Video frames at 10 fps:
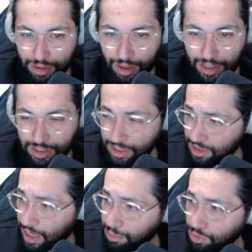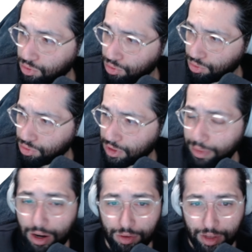as it is able to use the
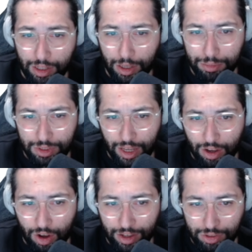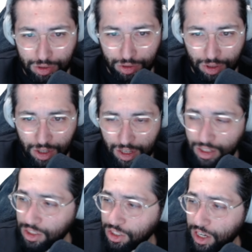power of LLMs and AI to
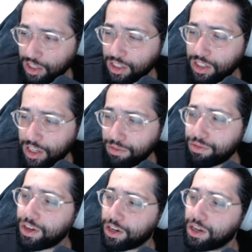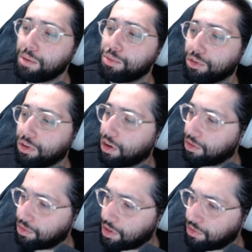dish out the infinite number
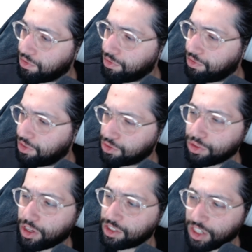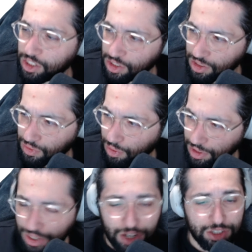of visualizations for a
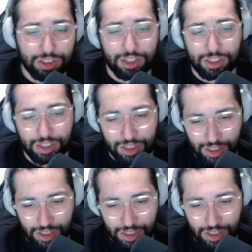data set.